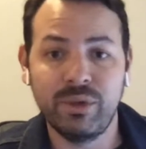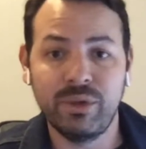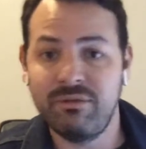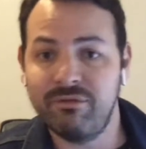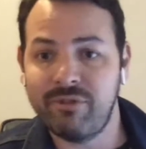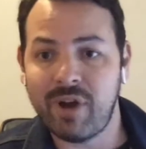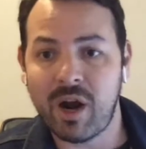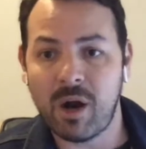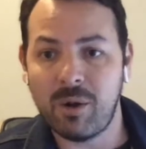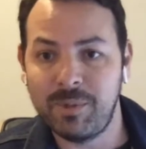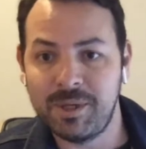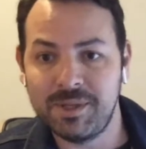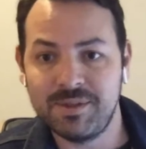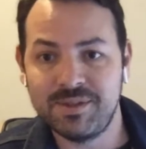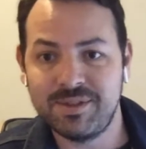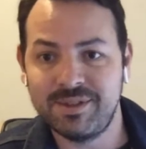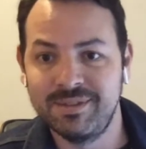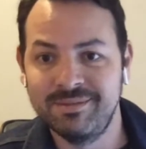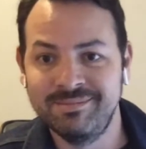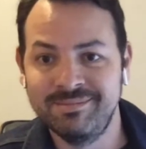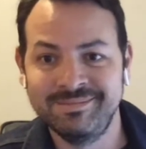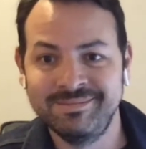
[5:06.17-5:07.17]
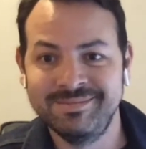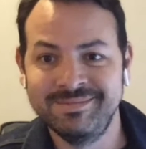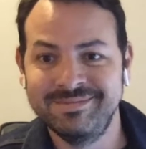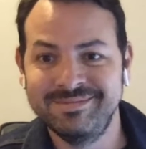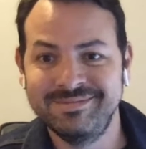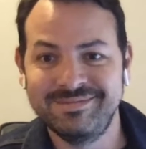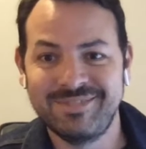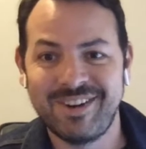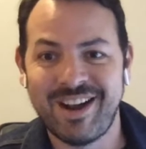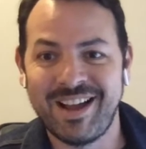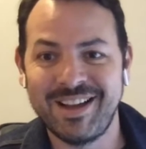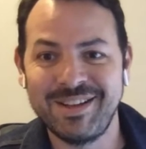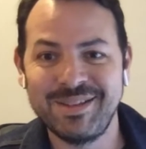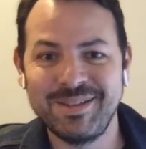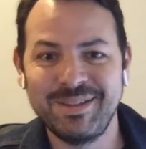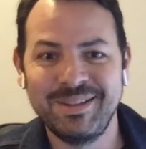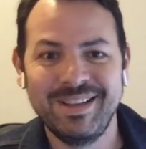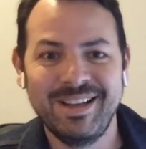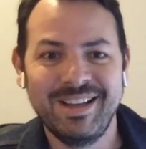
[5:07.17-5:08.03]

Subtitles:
environments, right?